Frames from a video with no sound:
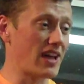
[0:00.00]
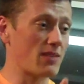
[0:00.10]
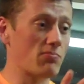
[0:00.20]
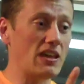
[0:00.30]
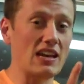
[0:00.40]

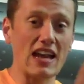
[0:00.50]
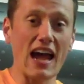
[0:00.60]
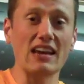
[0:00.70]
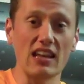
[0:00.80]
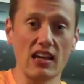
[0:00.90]
like
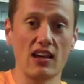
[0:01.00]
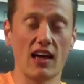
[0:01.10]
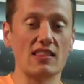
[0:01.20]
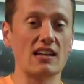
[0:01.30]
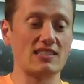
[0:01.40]
P90
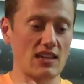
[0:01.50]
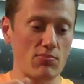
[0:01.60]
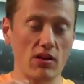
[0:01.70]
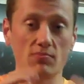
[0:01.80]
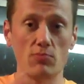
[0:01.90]
and then
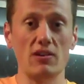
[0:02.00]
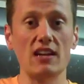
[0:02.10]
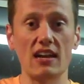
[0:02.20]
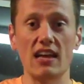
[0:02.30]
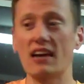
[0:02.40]
stepping up to
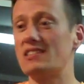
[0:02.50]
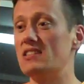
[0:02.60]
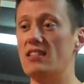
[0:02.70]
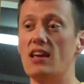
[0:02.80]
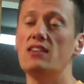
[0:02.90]

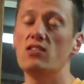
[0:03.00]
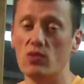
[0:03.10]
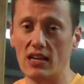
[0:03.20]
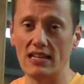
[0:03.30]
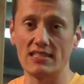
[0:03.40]
P90X and then
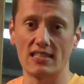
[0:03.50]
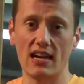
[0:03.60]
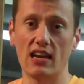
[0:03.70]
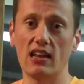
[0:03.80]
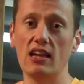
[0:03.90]
doing
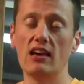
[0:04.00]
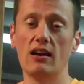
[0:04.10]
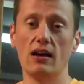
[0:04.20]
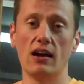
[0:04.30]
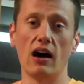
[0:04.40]
Insanity.
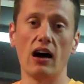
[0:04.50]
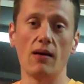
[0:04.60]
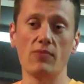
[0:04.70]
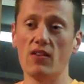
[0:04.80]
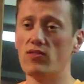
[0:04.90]

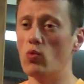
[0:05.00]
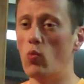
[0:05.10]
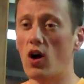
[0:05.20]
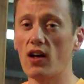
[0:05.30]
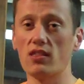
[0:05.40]
If you
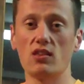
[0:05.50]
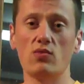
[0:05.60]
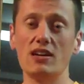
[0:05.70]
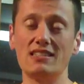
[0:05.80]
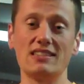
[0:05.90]
want
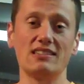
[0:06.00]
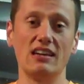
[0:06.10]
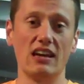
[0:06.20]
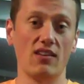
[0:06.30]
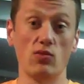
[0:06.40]

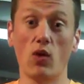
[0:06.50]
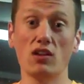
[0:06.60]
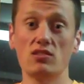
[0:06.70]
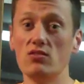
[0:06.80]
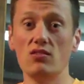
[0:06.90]

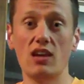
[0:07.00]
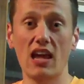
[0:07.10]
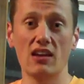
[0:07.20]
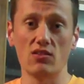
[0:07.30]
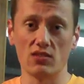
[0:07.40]
to, you
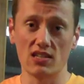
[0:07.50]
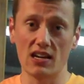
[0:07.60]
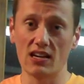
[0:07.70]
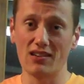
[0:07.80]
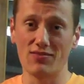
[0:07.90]
can do
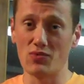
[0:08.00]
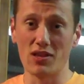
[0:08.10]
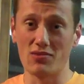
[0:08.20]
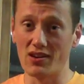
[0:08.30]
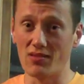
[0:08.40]
Insanity if you
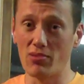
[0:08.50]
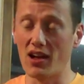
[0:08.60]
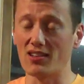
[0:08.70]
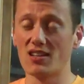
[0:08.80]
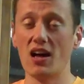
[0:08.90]
weigh 300
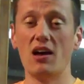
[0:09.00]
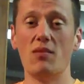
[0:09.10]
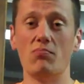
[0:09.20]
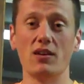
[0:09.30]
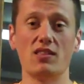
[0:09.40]
pounds.
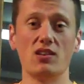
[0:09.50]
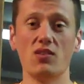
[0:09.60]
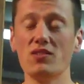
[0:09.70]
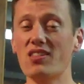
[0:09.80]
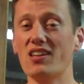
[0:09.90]
But the
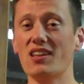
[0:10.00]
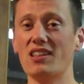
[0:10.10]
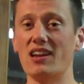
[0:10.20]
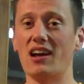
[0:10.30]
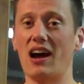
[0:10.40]
only thing
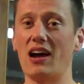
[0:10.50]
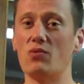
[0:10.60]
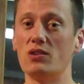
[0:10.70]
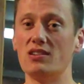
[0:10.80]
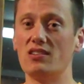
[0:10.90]
that I
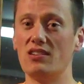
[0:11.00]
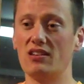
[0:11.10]
would